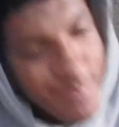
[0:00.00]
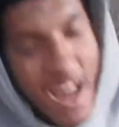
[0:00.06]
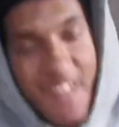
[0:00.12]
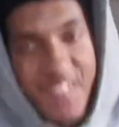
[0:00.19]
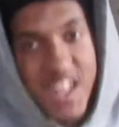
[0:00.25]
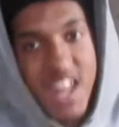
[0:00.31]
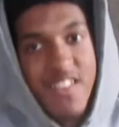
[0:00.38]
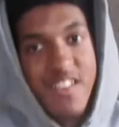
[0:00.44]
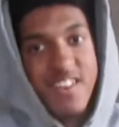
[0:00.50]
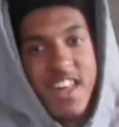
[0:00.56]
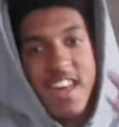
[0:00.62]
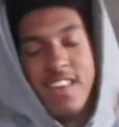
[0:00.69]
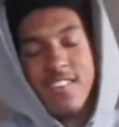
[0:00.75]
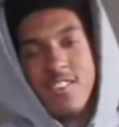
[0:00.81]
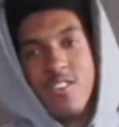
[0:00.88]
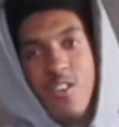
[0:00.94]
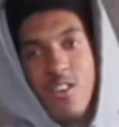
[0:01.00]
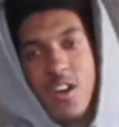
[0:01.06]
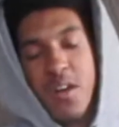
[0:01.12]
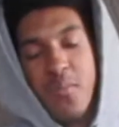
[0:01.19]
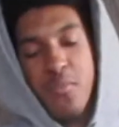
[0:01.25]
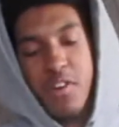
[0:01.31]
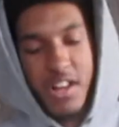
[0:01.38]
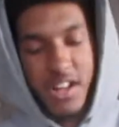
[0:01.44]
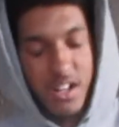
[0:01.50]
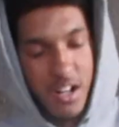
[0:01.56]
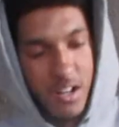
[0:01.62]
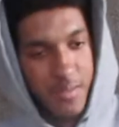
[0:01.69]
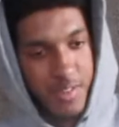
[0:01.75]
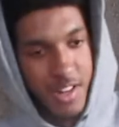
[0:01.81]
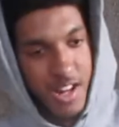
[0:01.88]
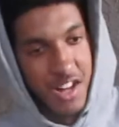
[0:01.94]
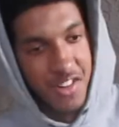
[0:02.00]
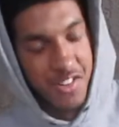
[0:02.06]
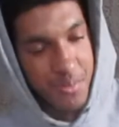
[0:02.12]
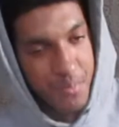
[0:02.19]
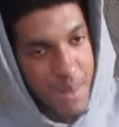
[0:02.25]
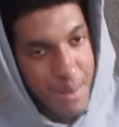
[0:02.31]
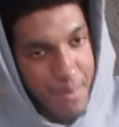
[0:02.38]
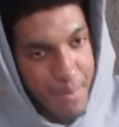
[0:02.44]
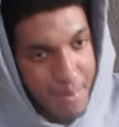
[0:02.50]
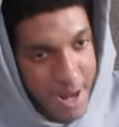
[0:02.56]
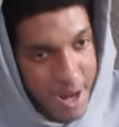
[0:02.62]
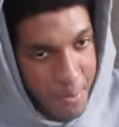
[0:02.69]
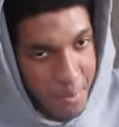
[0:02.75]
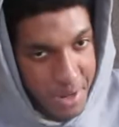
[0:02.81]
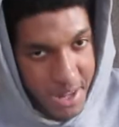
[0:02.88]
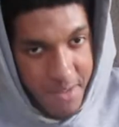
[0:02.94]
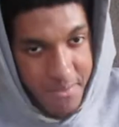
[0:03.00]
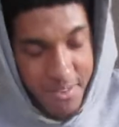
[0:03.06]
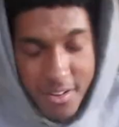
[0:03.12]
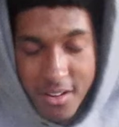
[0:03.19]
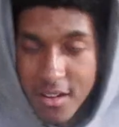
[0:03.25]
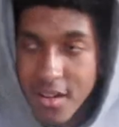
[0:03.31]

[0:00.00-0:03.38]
at the end of the day, it's gonna come when it comes, and I'll just be prepared whenever.